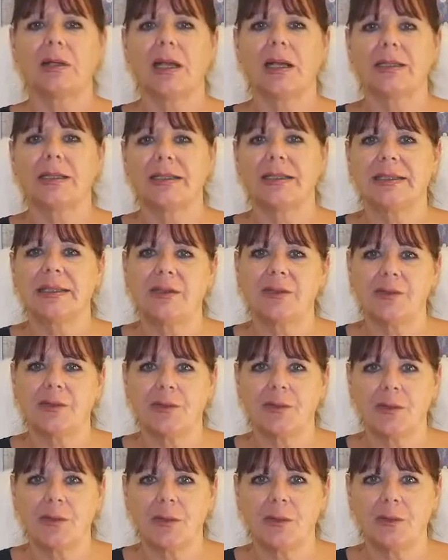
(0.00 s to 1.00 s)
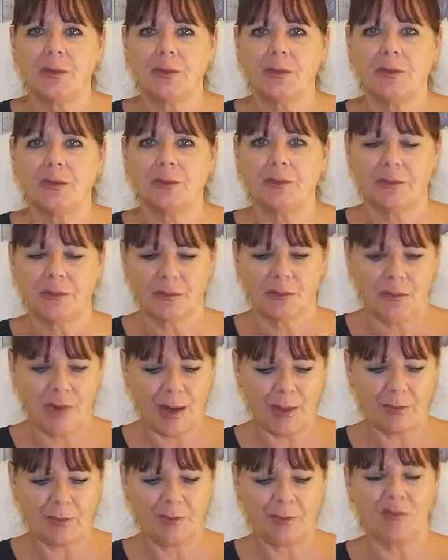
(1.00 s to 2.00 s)
I had to sit through a whole
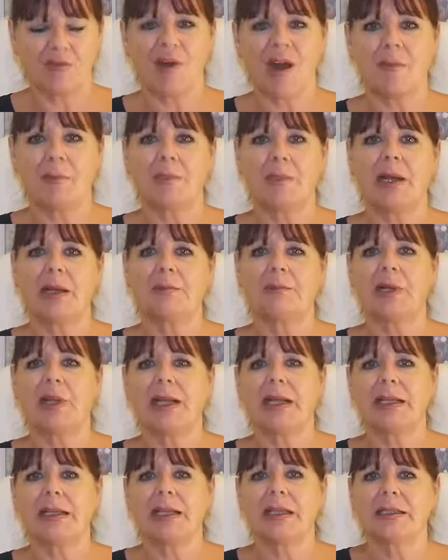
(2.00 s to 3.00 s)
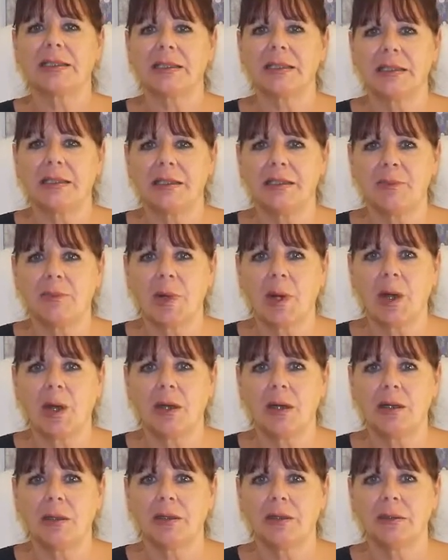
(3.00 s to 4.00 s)
rap band playing last night in the
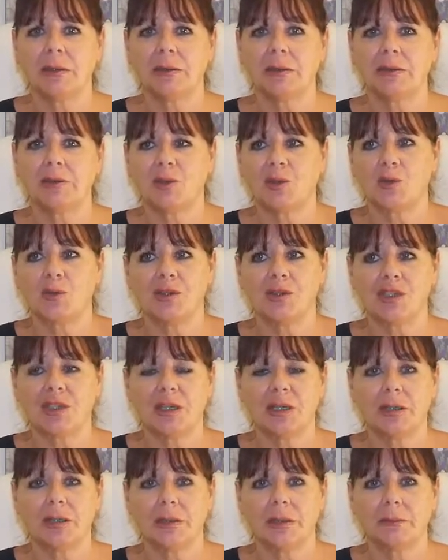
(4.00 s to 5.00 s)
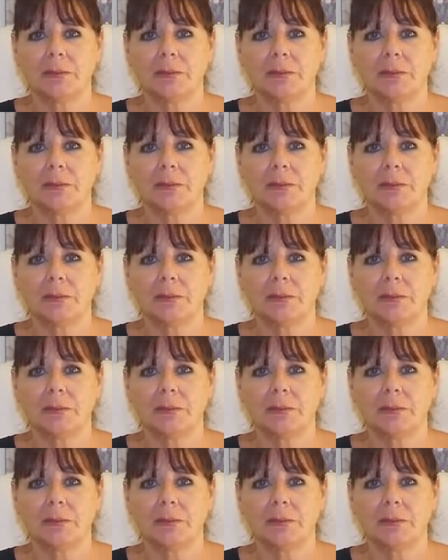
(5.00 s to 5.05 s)
bar. Torture.